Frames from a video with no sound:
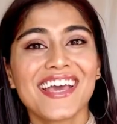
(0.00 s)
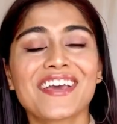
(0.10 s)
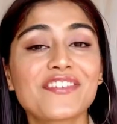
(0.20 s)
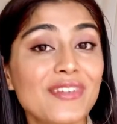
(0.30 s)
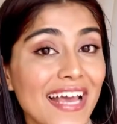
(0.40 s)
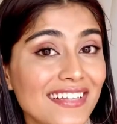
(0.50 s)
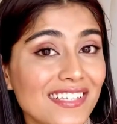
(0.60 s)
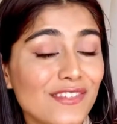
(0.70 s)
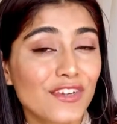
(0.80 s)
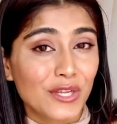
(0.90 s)
If you like
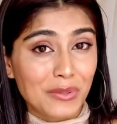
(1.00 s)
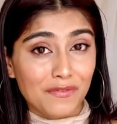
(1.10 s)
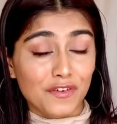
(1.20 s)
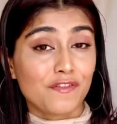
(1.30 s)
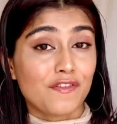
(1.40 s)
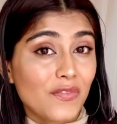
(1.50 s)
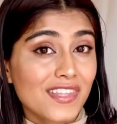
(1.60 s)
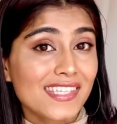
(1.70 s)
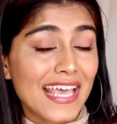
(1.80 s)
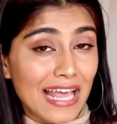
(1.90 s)
this video, if you found
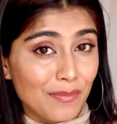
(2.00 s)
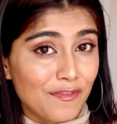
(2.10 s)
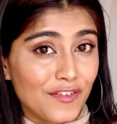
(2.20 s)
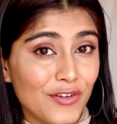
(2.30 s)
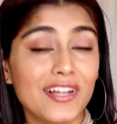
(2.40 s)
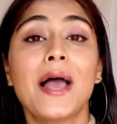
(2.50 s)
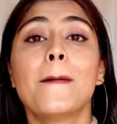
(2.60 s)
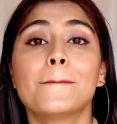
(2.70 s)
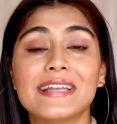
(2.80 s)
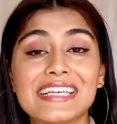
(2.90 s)
this helpful,
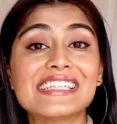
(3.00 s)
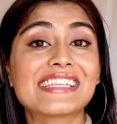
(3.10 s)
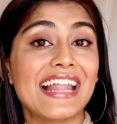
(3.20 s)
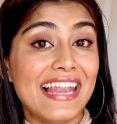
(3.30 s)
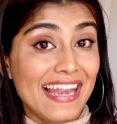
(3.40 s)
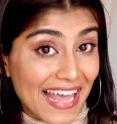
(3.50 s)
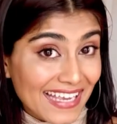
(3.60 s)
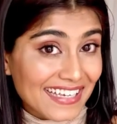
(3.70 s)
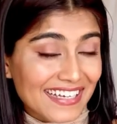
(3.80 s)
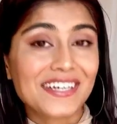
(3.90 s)
please
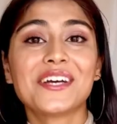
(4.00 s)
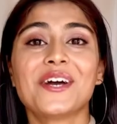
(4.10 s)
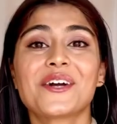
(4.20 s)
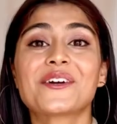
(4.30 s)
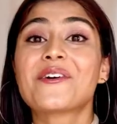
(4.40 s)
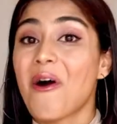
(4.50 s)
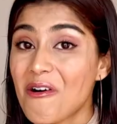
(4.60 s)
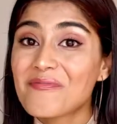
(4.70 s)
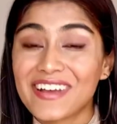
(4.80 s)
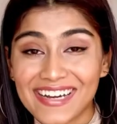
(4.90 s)
like,
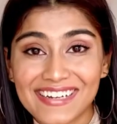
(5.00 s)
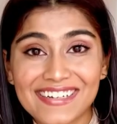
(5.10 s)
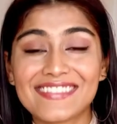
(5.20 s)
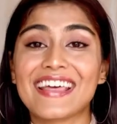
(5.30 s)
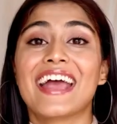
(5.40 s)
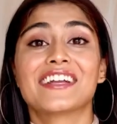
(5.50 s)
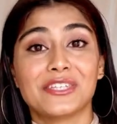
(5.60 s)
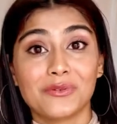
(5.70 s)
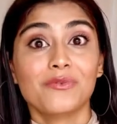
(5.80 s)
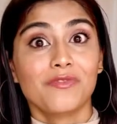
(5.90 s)
comment that
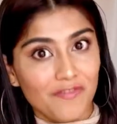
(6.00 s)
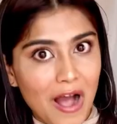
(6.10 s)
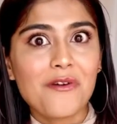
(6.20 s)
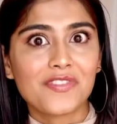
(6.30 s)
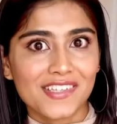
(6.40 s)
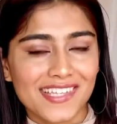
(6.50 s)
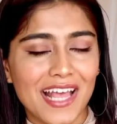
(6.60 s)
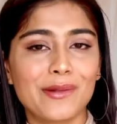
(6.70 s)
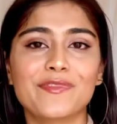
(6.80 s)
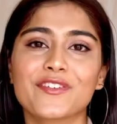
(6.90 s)
you found this
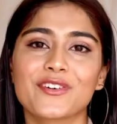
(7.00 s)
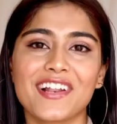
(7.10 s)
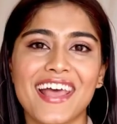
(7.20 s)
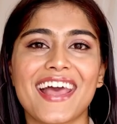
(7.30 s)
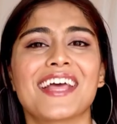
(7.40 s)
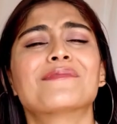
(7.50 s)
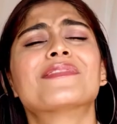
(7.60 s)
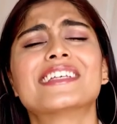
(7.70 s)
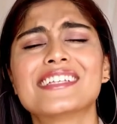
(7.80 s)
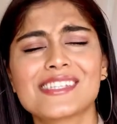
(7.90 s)
helpful, and
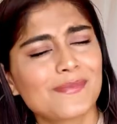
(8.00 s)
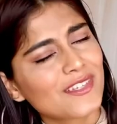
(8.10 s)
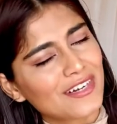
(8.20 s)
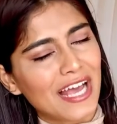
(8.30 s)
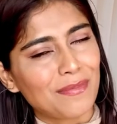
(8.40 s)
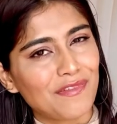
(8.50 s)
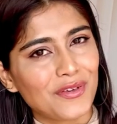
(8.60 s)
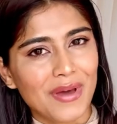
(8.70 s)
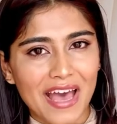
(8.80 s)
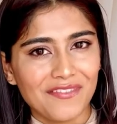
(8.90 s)
please subscribe if you
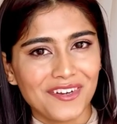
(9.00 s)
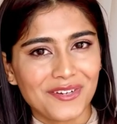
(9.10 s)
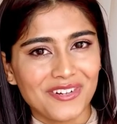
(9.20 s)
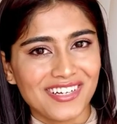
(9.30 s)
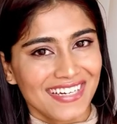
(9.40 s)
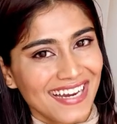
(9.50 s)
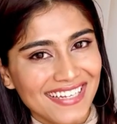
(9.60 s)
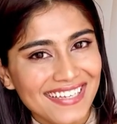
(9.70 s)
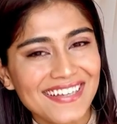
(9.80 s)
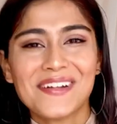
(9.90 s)
haven't
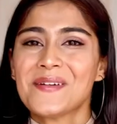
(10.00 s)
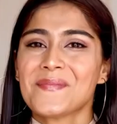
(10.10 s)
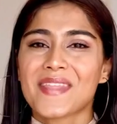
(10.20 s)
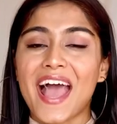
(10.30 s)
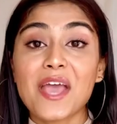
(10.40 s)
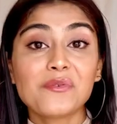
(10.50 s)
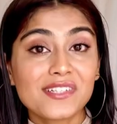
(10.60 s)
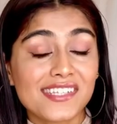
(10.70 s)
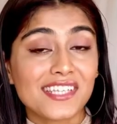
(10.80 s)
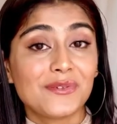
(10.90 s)
already. I will
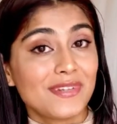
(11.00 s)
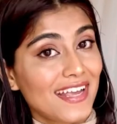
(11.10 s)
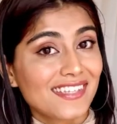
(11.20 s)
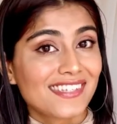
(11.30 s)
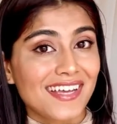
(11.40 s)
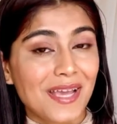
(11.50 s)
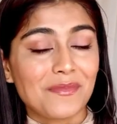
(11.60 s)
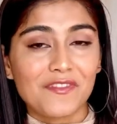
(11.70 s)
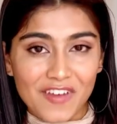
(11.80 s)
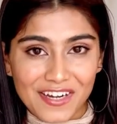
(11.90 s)
see you next
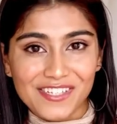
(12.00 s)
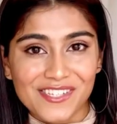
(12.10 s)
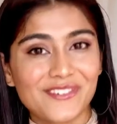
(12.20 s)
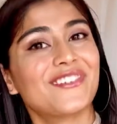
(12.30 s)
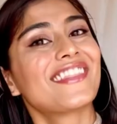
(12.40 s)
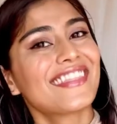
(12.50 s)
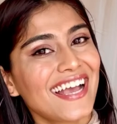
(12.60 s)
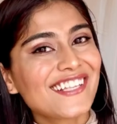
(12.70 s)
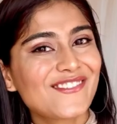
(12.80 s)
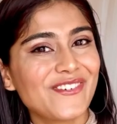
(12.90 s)
time very soon.
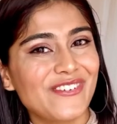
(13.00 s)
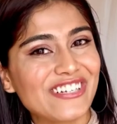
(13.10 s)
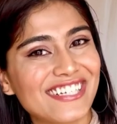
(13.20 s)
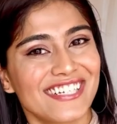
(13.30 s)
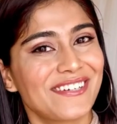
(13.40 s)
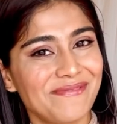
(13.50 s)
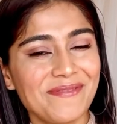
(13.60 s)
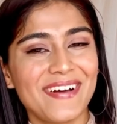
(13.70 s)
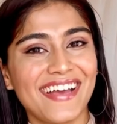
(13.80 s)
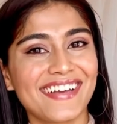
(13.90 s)
Thanks for watching.
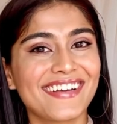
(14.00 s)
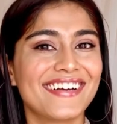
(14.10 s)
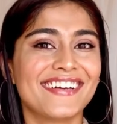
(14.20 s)
Bye-bye.